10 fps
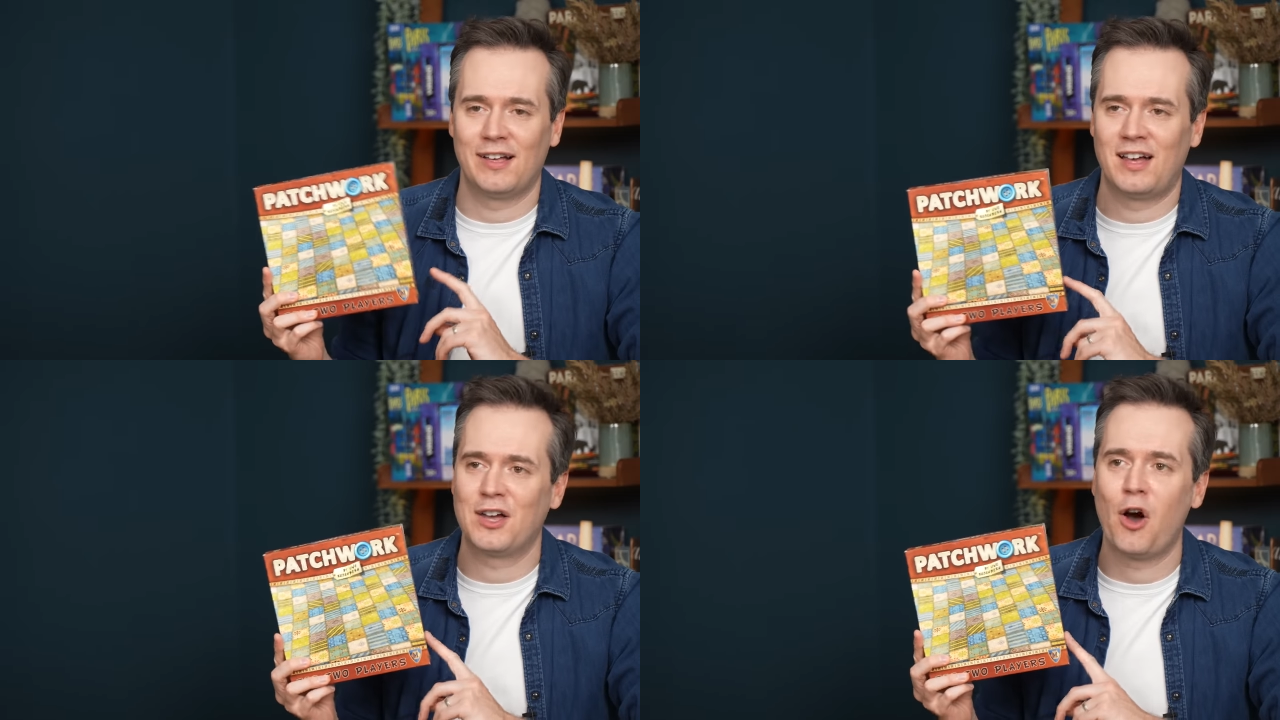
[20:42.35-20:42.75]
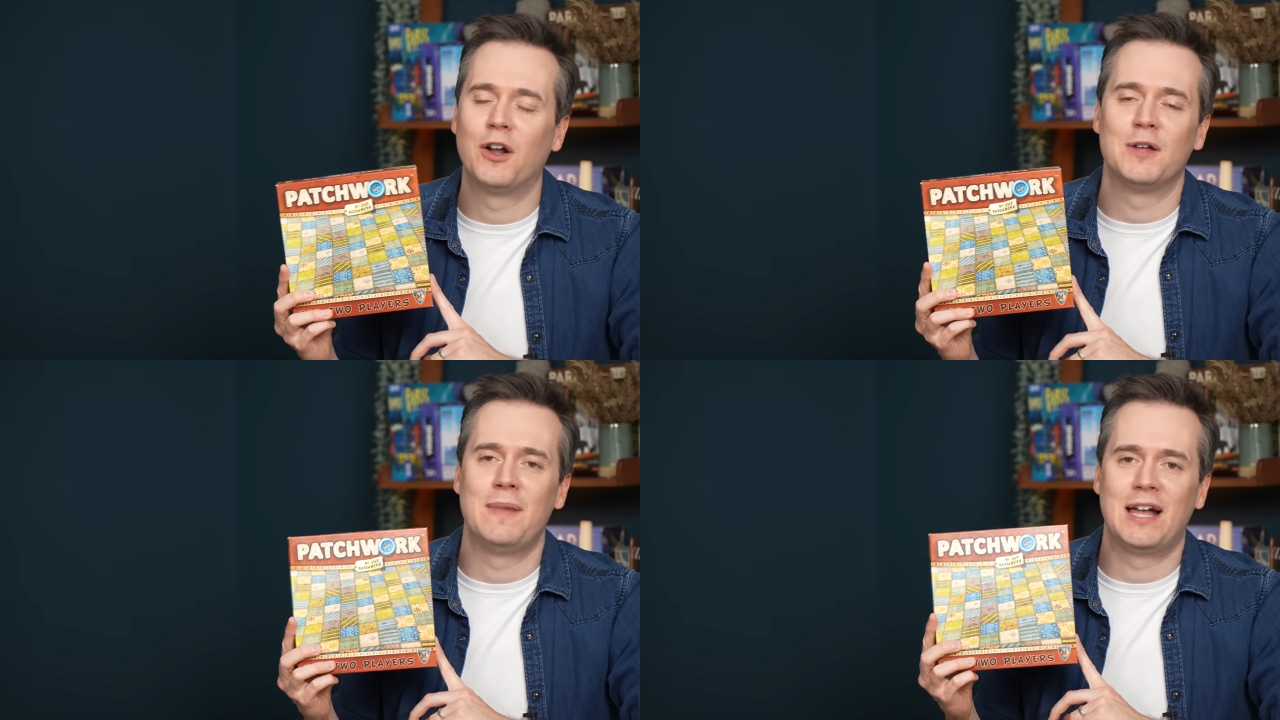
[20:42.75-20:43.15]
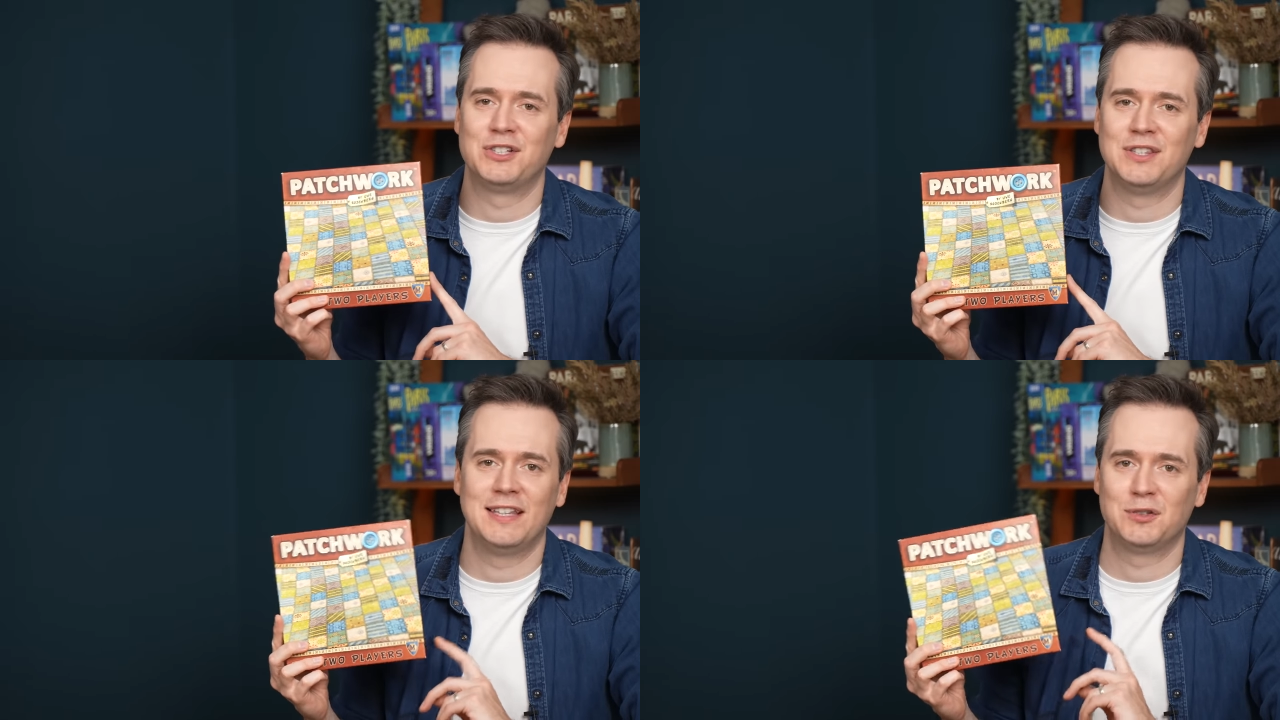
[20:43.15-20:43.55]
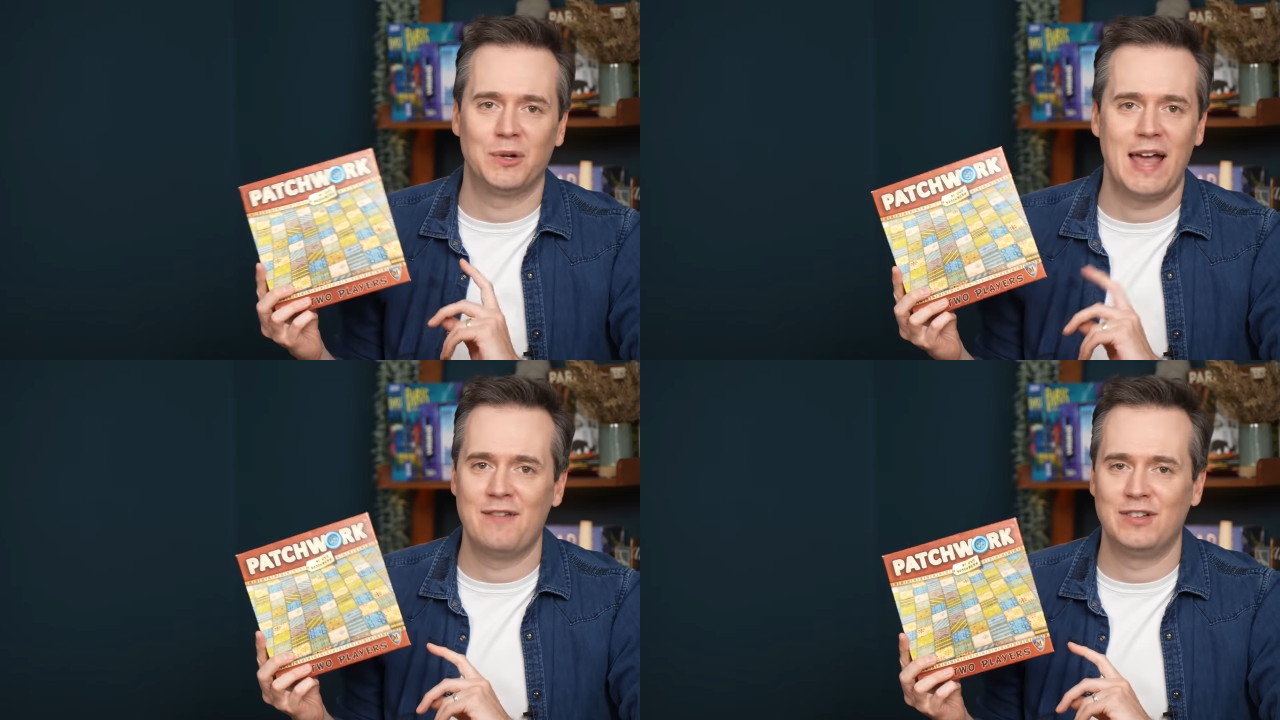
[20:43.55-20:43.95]
I can't imagine this
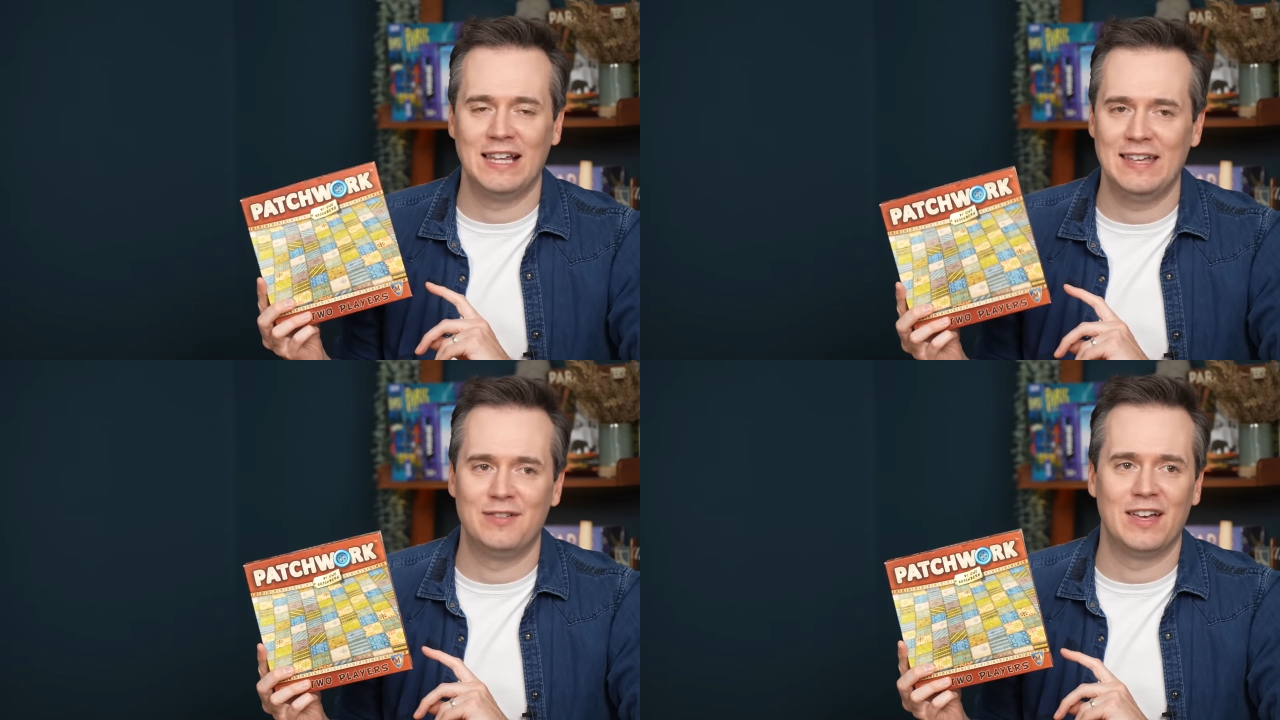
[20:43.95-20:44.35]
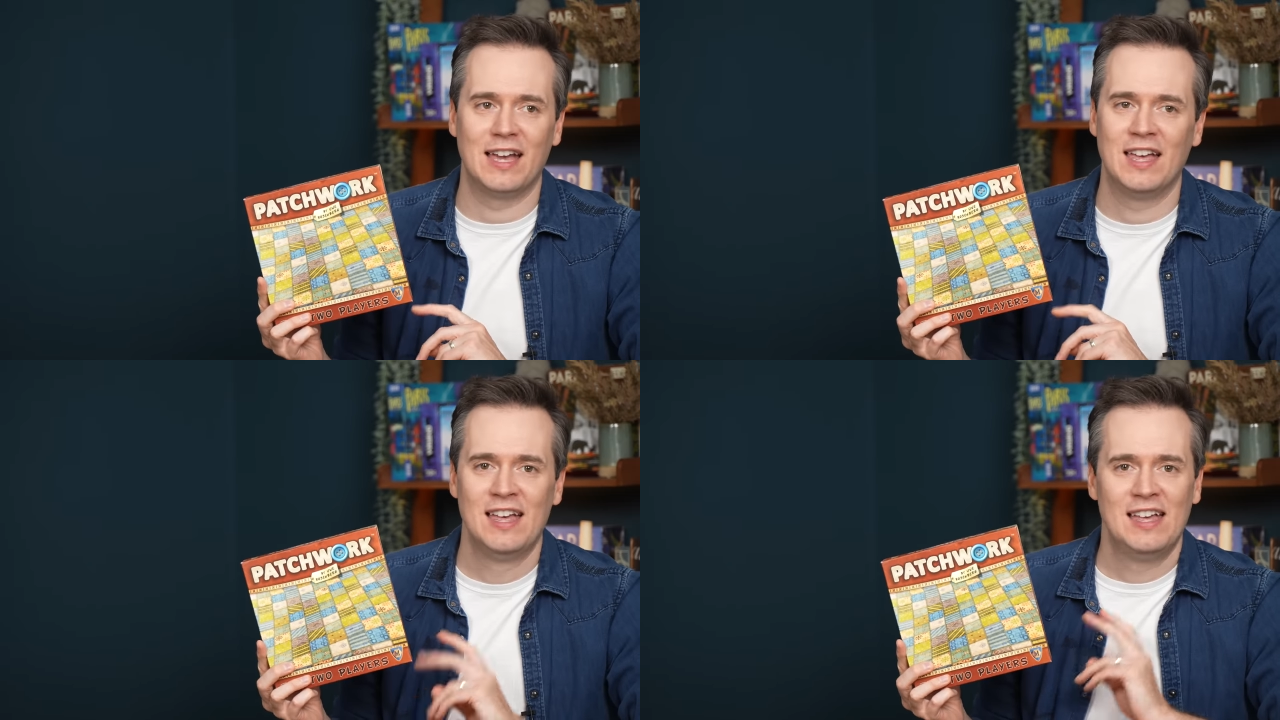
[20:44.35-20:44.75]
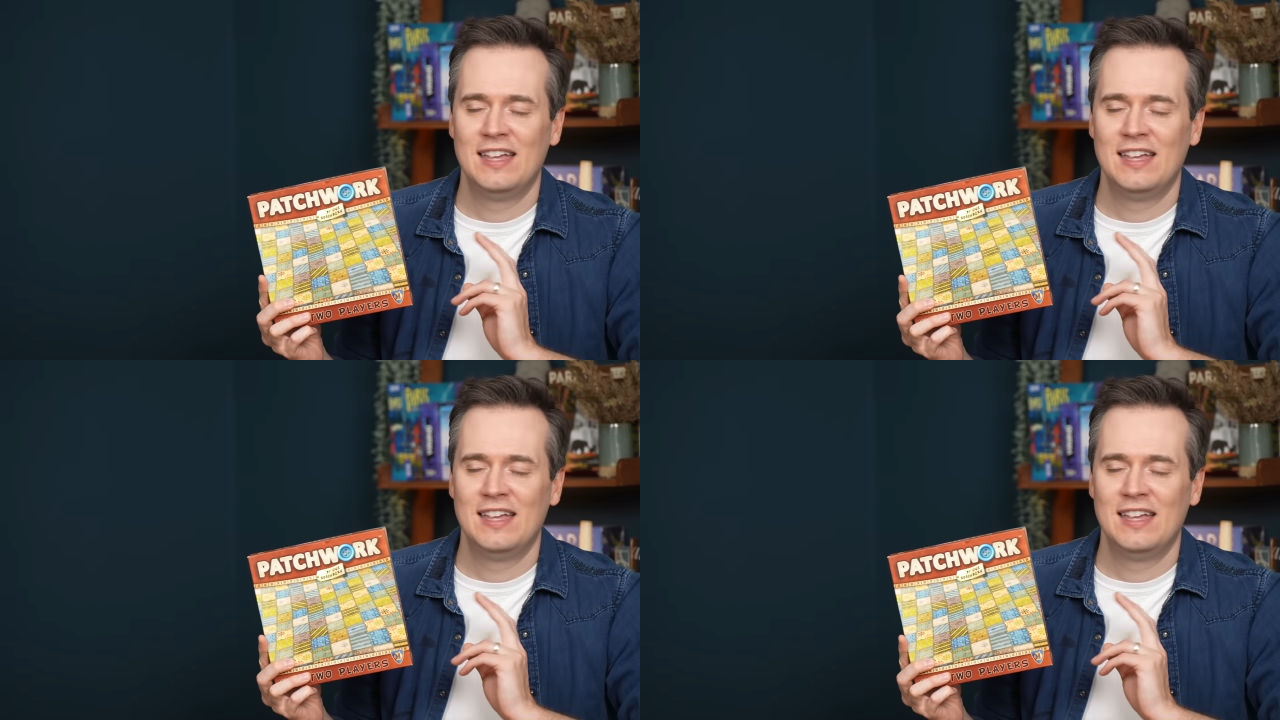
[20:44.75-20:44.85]
one ever leaving.